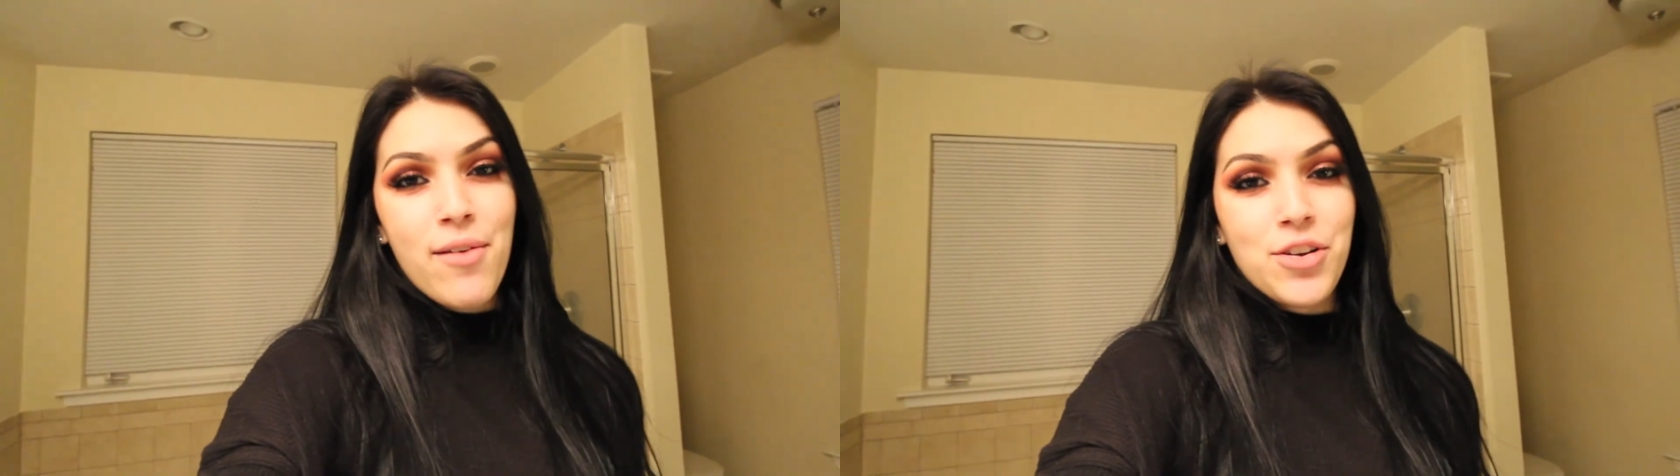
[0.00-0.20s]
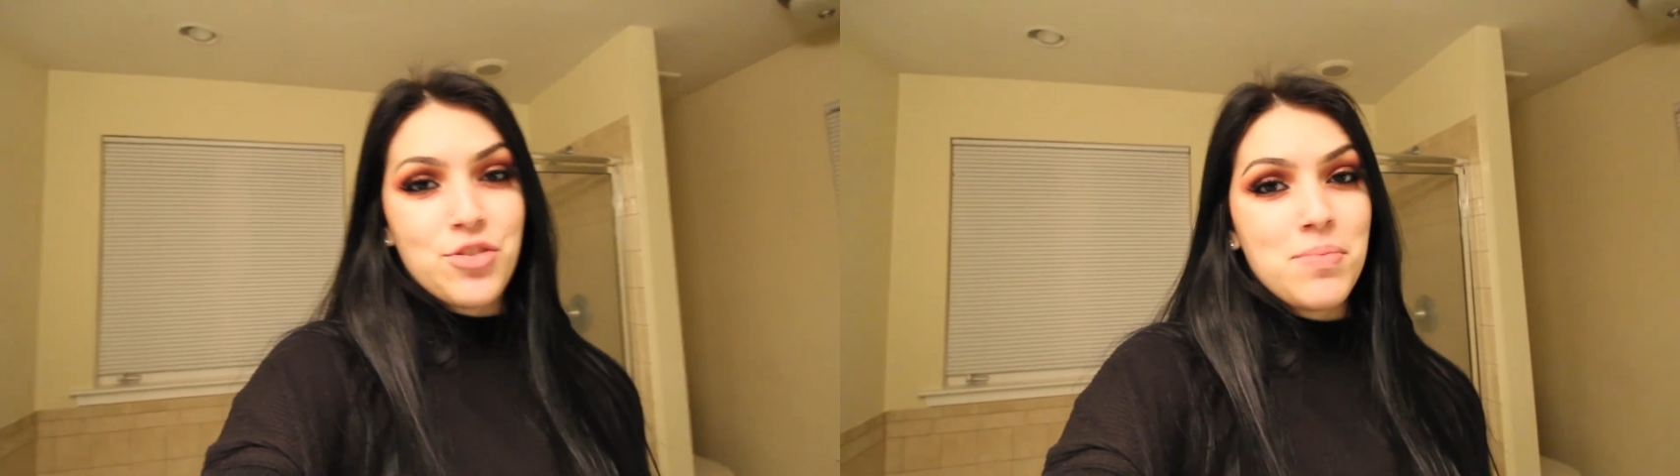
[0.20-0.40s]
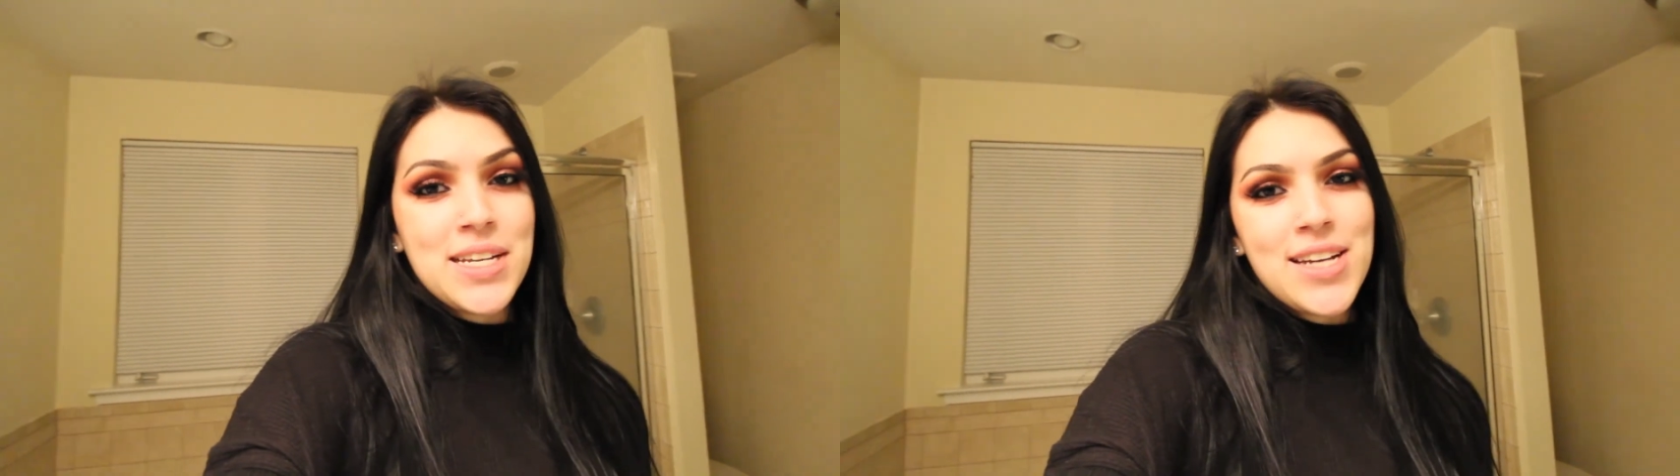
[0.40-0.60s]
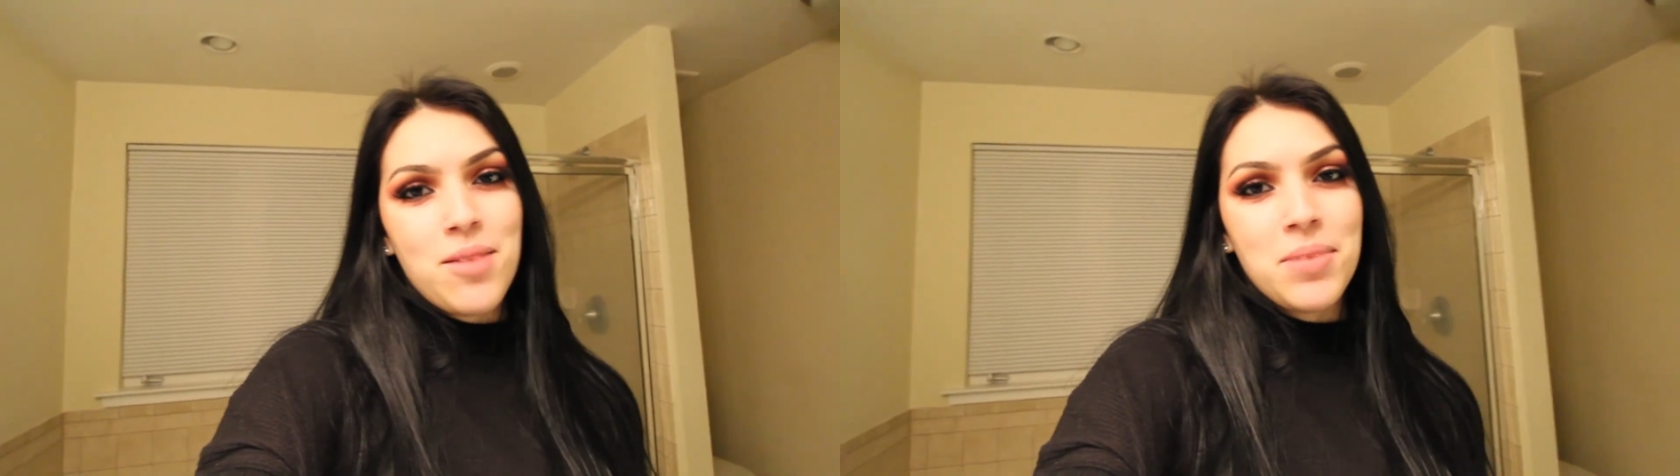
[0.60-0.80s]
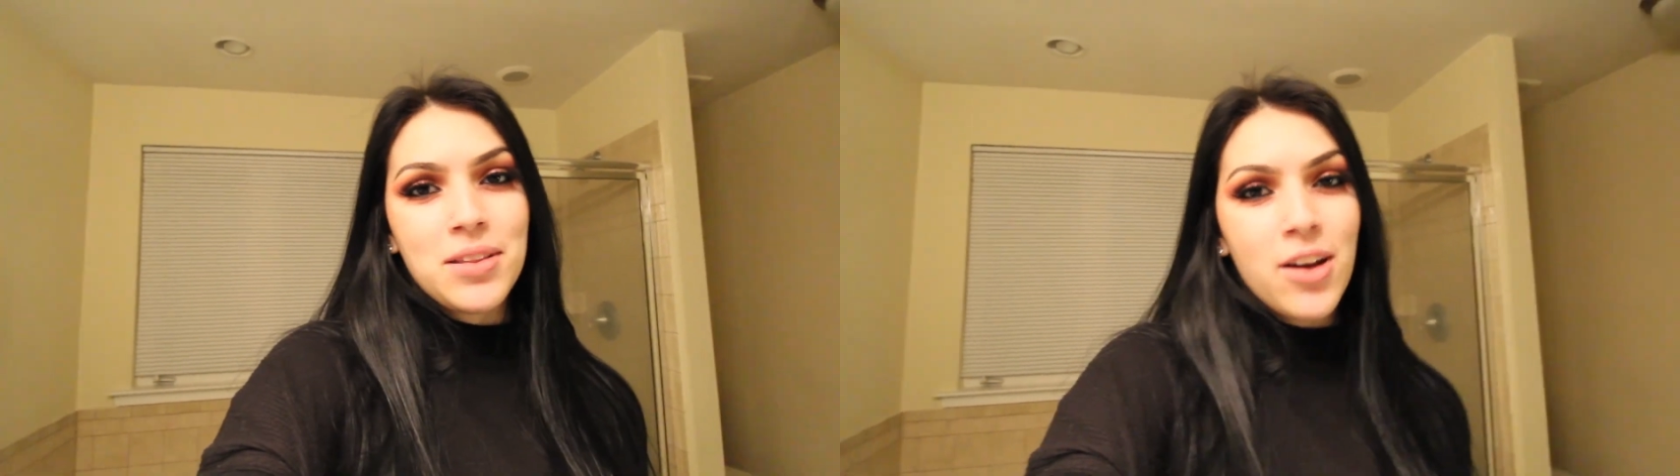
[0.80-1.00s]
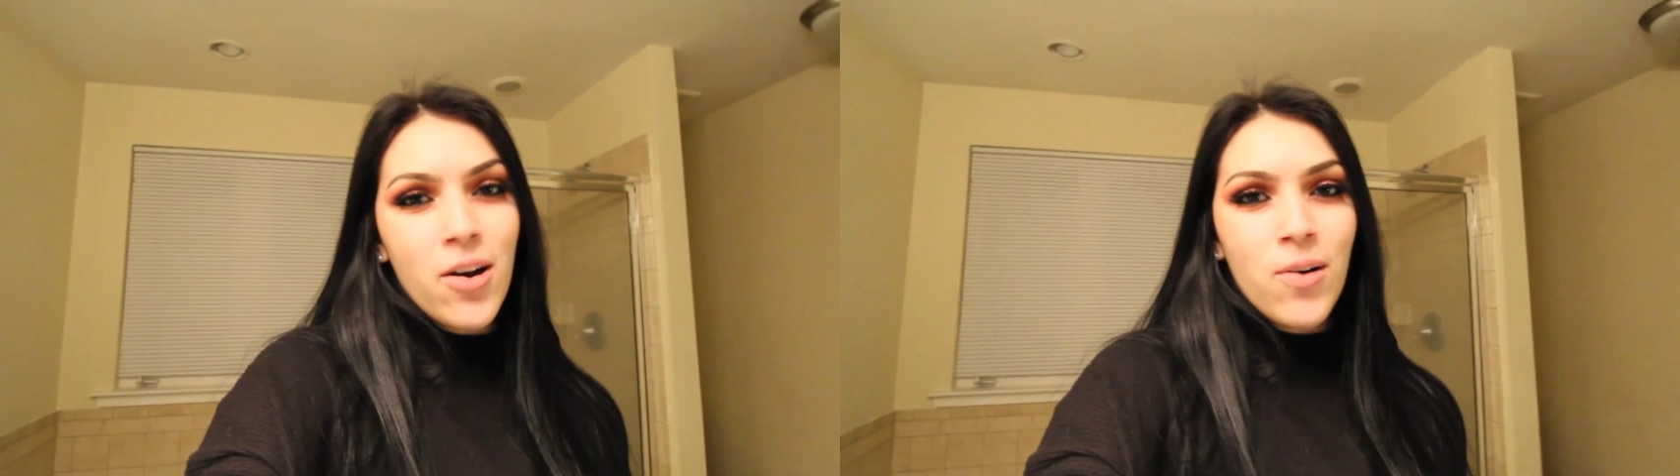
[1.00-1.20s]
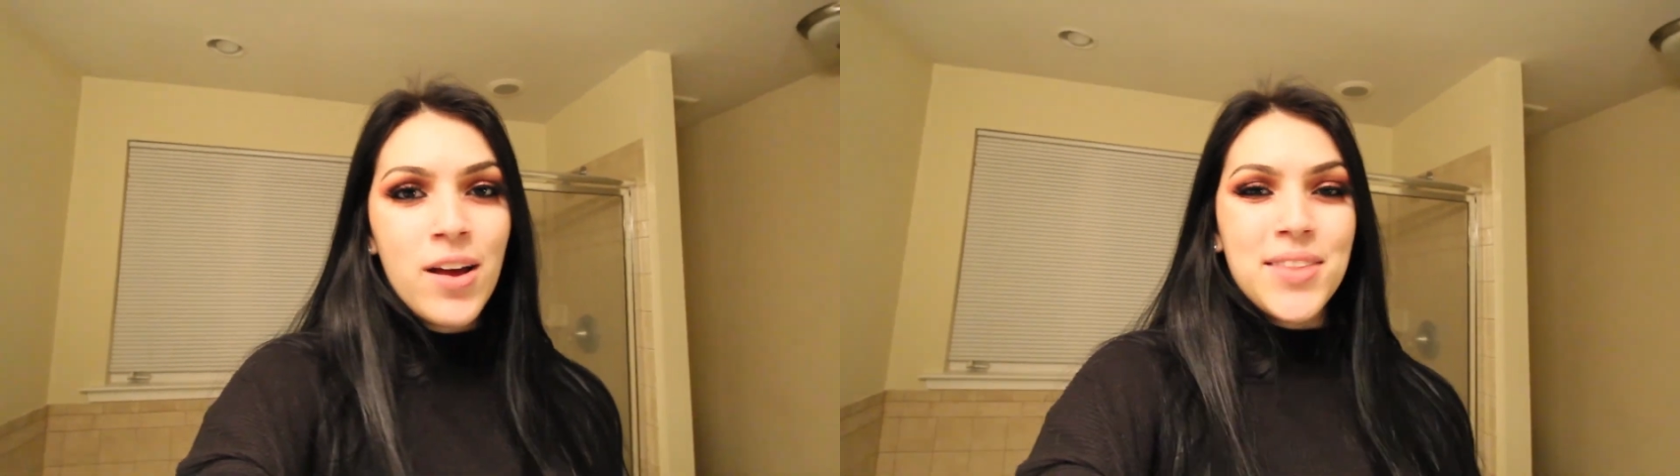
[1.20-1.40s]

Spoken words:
which will be down below.